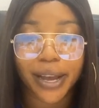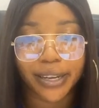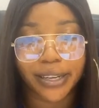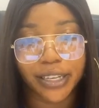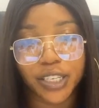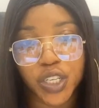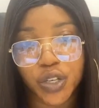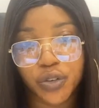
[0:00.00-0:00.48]

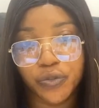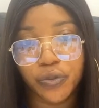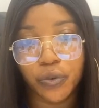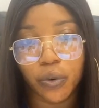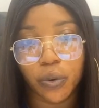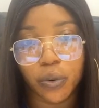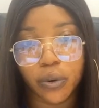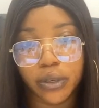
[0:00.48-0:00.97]
package
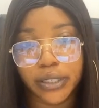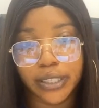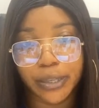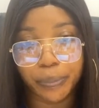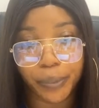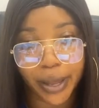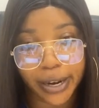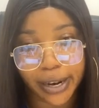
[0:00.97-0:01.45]
for
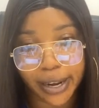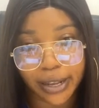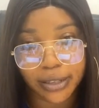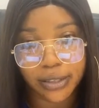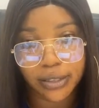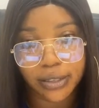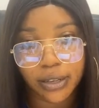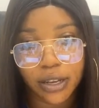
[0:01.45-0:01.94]

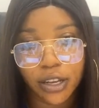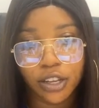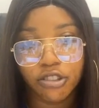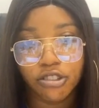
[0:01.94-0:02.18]
dependents.